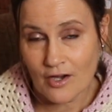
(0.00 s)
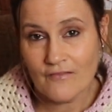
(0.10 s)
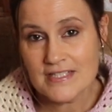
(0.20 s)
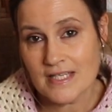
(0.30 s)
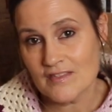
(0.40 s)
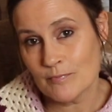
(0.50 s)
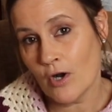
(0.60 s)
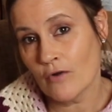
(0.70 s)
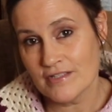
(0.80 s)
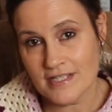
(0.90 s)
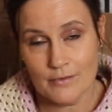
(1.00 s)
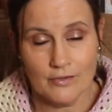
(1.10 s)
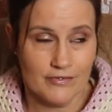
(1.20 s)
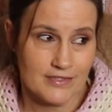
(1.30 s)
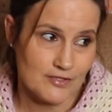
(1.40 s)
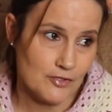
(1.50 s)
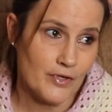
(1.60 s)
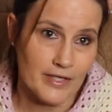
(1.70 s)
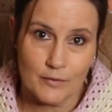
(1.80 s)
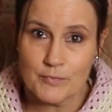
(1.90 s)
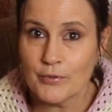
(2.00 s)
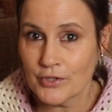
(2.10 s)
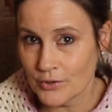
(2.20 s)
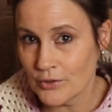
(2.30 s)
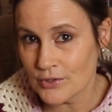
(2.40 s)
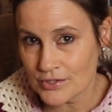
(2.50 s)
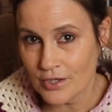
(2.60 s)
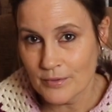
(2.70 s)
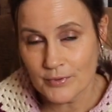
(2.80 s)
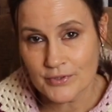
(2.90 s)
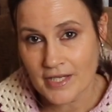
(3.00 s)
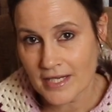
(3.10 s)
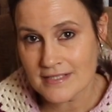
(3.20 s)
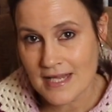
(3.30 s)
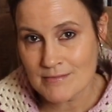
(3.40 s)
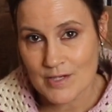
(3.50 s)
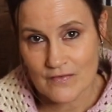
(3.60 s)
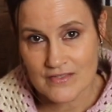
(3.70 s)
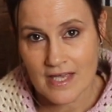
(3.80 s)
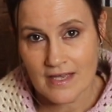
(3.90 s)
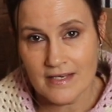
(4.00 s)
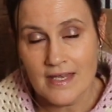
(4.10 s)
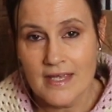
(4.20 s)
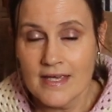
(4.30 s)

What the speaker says: Obviously if it's pouring down or it's snowing I would put a coat on, but 9 times out of 10